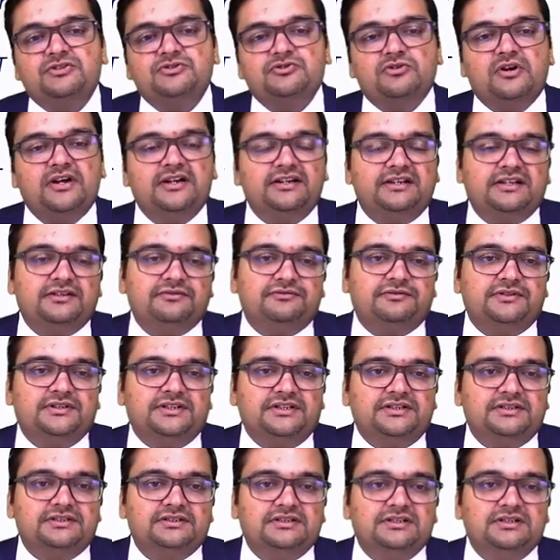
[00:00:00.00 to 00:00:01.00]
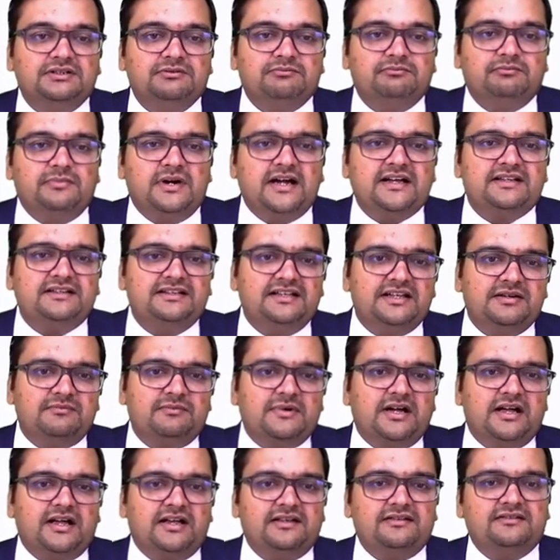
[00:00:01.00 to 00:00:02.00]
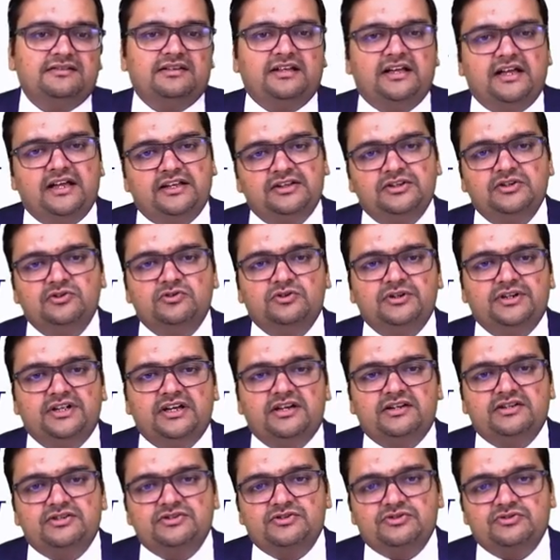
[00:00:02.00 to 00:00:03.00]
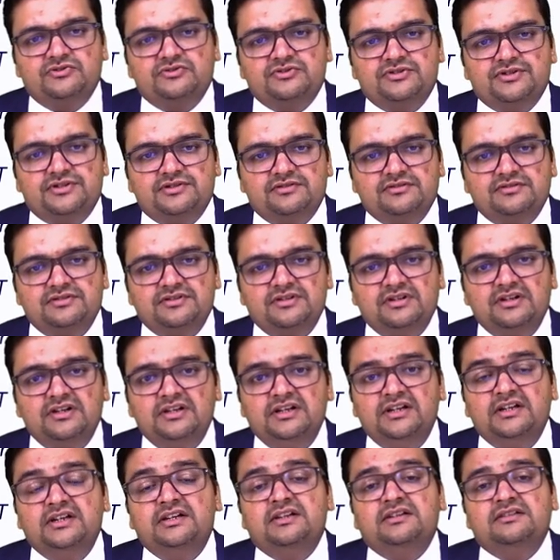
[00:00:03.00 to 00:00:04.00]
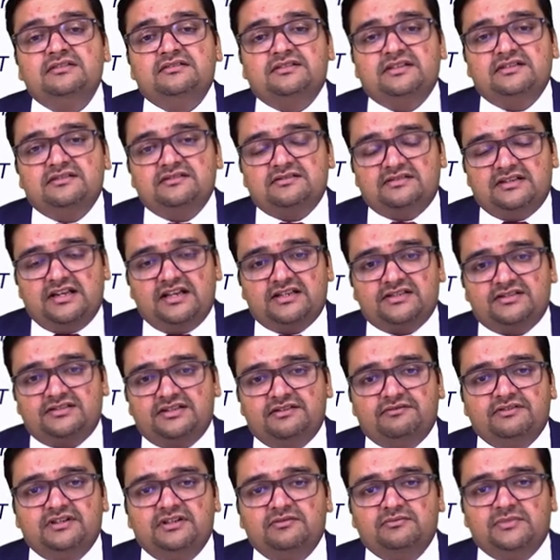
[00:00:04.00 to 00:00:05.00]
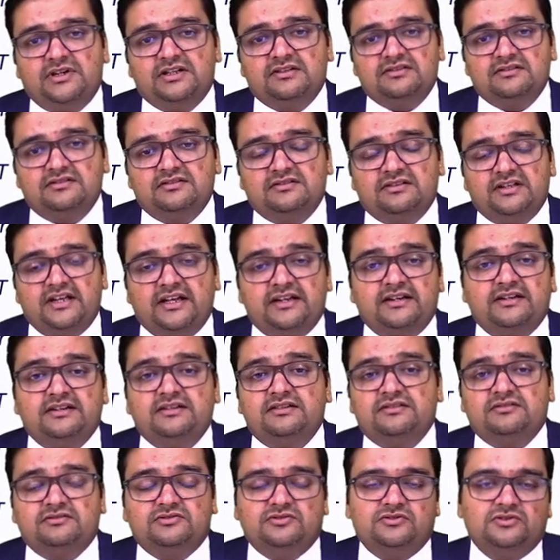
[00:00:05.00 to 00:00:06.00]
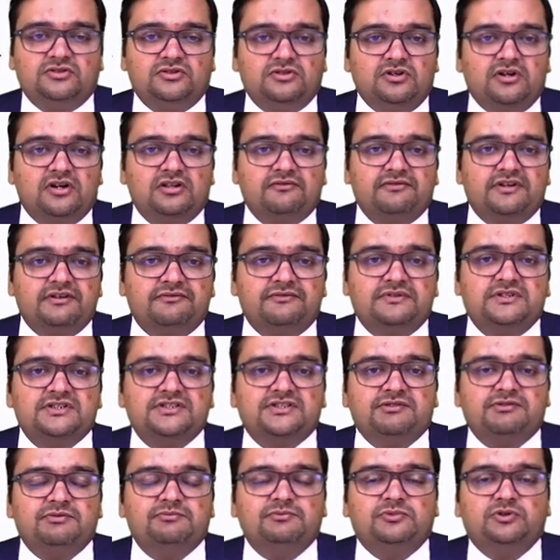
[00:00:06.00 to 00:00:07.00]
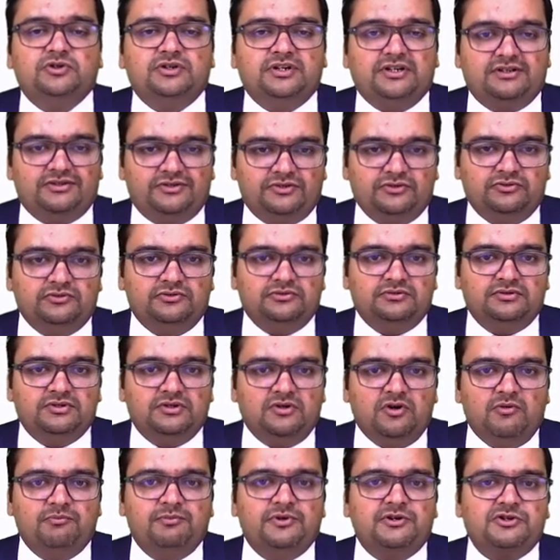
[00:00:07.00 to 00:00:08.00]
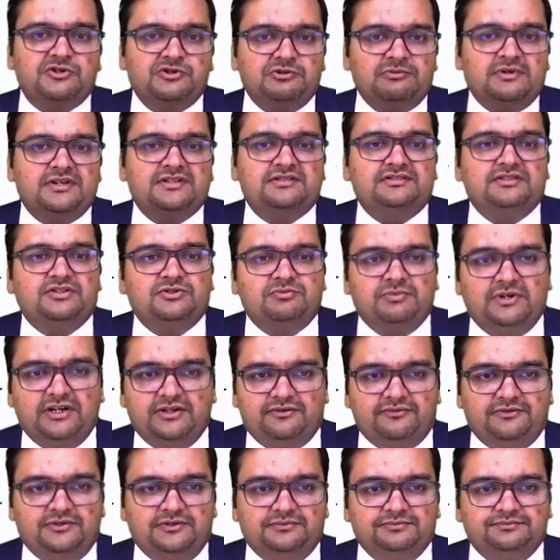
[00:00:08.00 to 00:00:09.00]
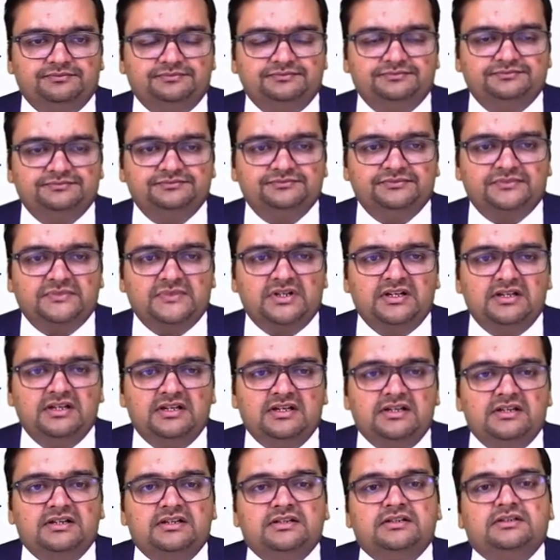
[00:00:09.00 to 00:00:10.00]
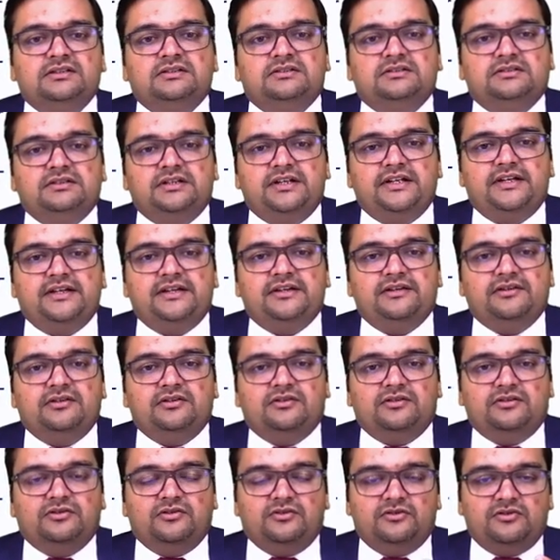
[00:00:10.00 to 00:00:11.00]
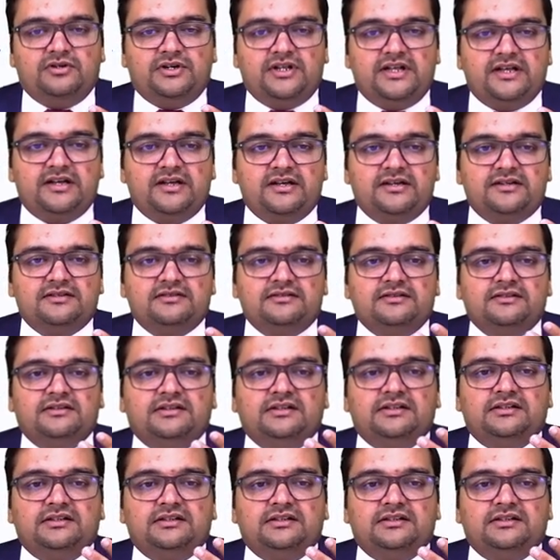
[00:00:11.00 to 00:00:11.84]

a joint effort by the MIs and the ODR institutions since last several months, and it could lot of efforts have been put to operationalize this platform. The ODR,